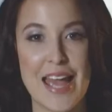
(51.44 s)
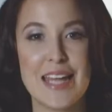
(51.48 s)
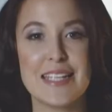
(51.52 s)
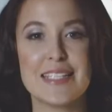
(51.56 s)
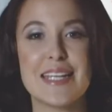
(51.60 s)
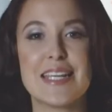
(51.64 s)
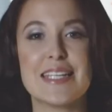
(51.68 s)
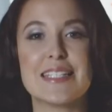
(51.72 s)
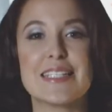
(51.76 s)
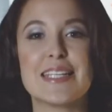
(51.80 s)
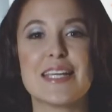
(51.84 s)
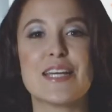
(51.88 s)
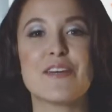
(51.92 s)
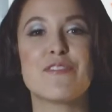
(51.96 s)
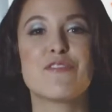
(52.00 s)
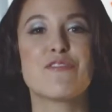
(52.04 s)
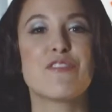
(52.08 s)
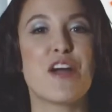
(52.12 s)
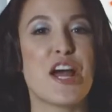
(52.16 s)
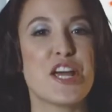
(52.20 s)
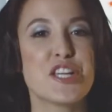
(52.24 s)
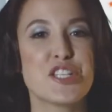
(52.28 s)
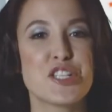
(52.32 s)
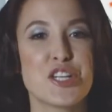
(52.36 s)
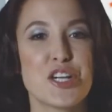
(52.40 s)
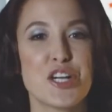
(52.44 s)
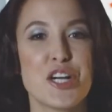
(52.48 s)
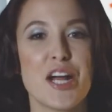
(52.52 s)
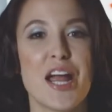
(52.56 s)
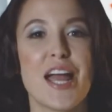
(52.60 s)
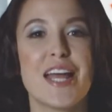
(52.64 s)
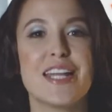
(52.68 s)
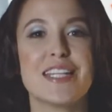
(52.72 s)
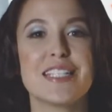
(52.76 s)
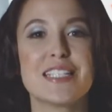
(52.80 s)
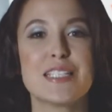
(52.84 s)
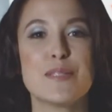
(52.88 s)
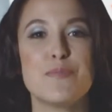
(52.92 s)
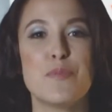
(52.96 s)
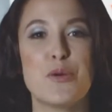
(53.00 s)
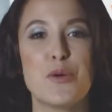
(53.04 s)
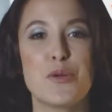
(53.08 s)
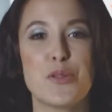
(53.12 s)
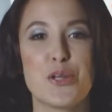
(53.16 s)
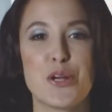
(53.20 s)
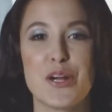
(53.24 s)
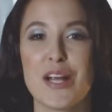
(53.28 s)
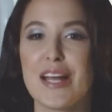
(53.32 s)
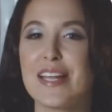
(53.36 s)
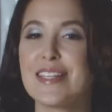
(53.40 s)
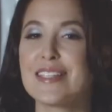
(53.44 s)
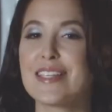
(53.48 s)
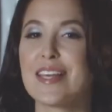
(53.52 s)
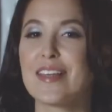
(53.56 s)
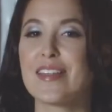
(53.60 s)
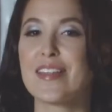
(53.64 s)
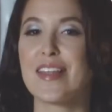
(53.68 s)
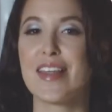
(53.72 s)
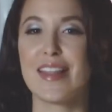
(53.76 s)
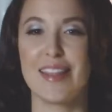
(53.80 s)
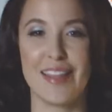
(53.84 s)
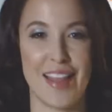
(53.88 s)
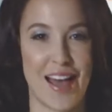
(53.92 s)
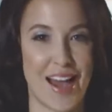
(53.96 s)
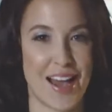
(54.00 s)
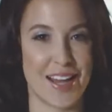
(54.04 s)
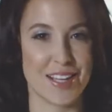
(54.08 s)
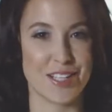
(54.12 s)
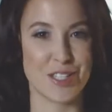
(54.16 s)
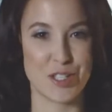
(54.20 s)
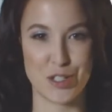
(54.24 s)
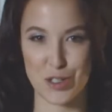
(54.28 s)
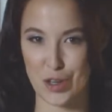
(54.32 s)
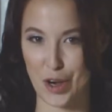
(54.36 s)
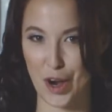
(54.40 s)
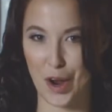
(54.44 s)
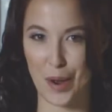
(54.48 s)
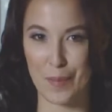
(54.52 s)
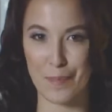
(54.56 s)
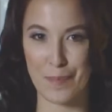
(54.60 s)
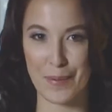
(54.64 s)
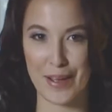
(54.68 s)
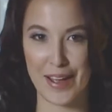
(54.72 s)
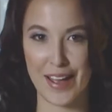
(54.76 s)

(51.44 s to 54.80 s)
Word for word: tasting fresher and smoother until the last drop.